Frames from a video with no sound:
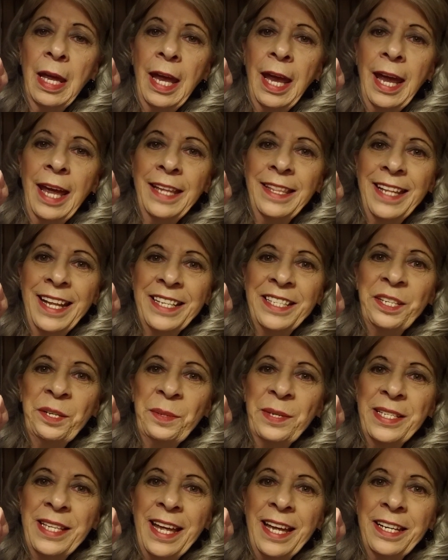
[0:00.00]
And that's
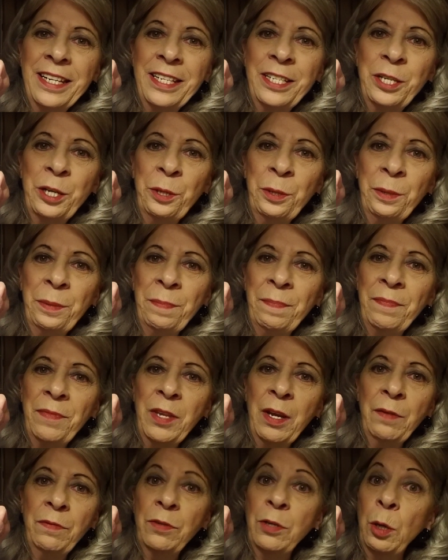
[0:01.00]
always handy too.
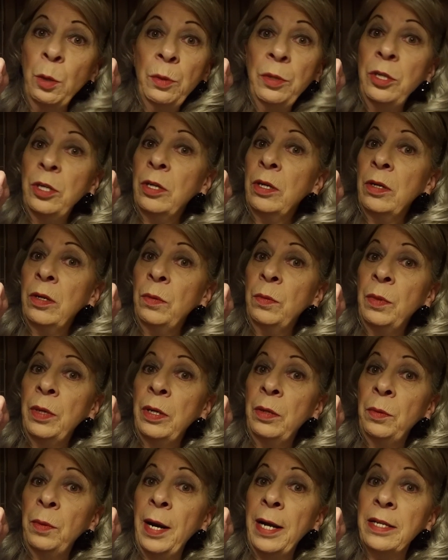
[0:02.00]
Never know when you're going to want
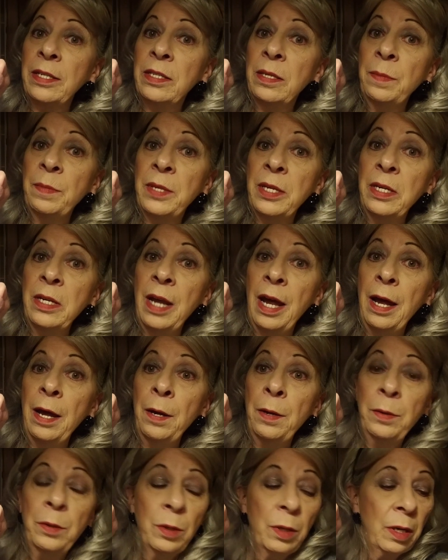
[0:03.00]
to write something
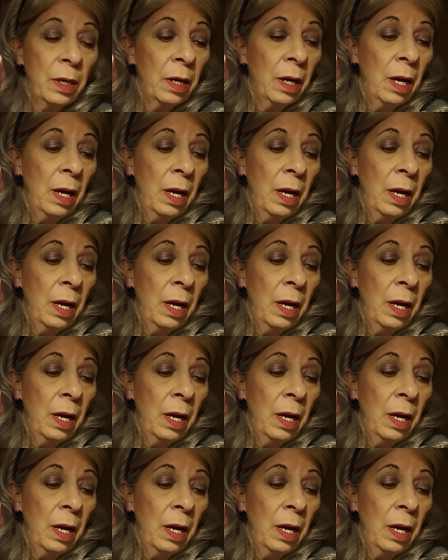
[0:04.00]
down, or